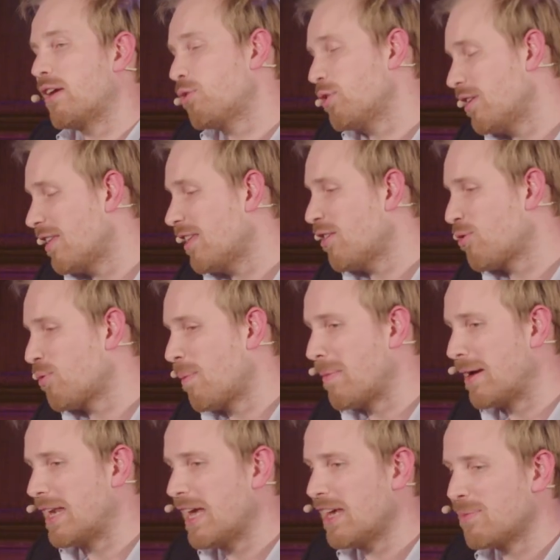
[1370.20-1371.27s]
is what
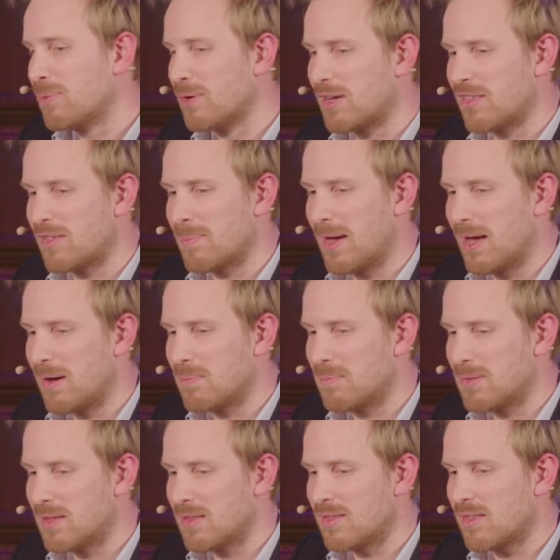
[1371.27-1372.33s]
my next book is
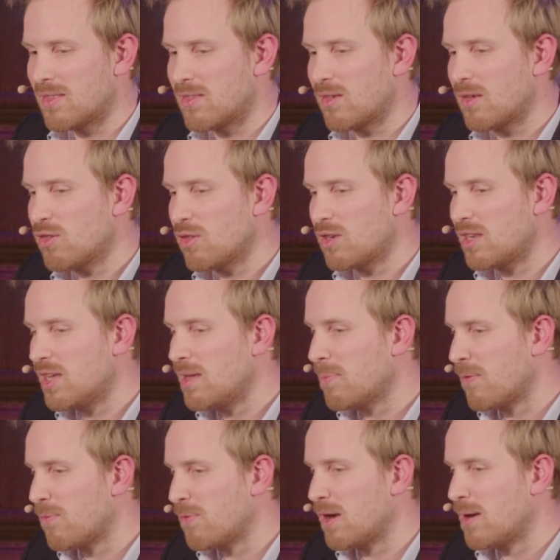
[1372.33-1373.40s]
about, because it's such a deep
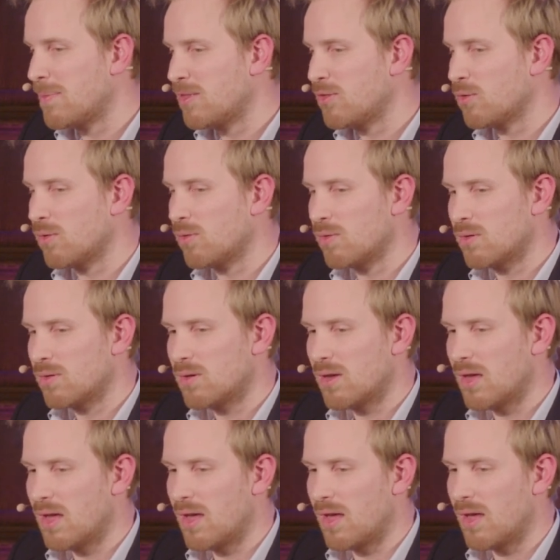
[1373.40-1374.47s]
and fundamental
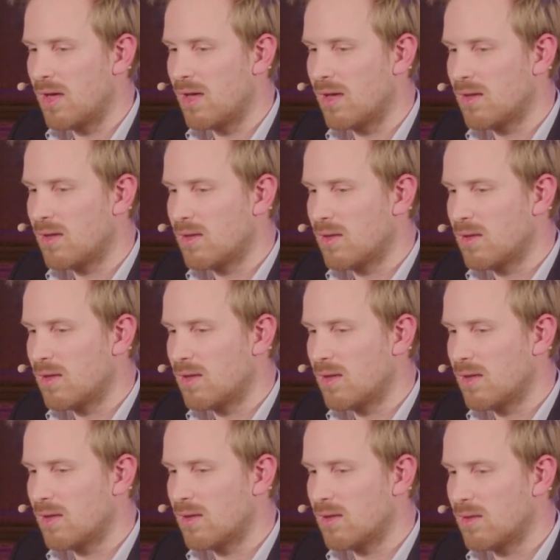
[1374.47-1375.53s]

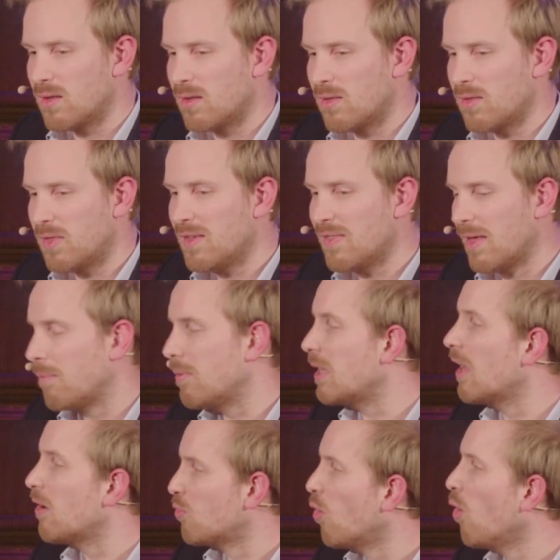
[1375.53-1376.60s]
thing that we
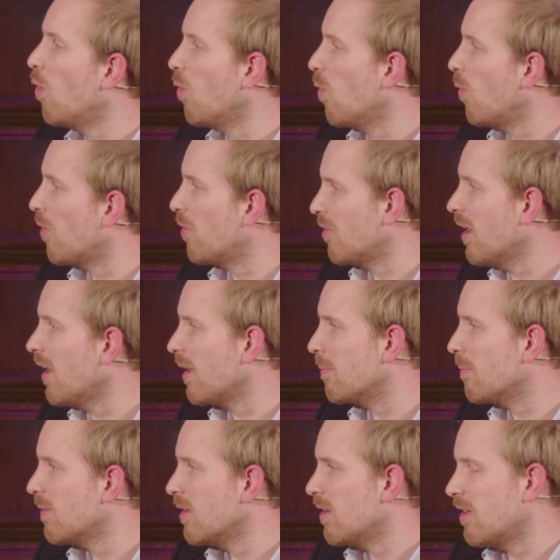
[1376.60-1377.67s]
get wrong all the
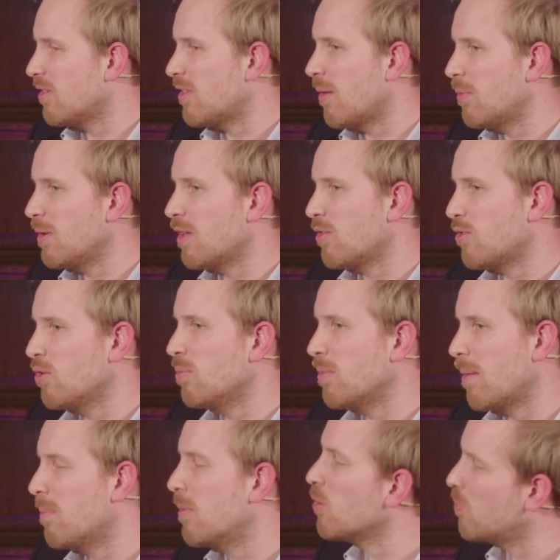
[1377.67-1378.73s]
time, is that we assume
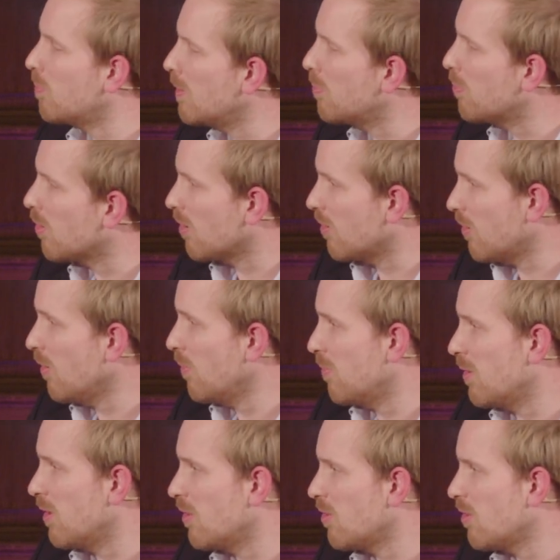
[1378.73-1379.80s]
that most people are
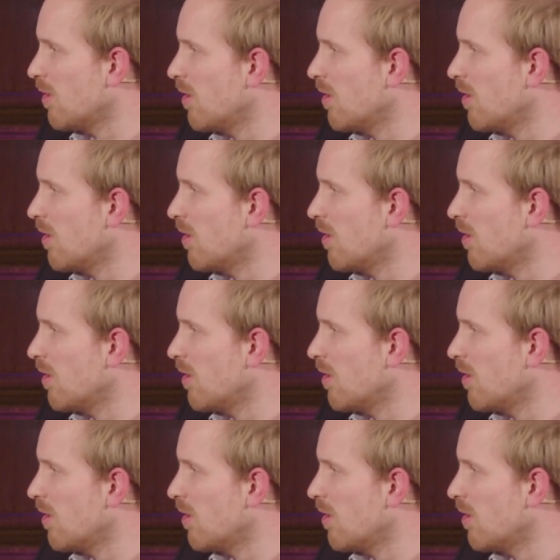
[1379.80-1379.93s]
selfish.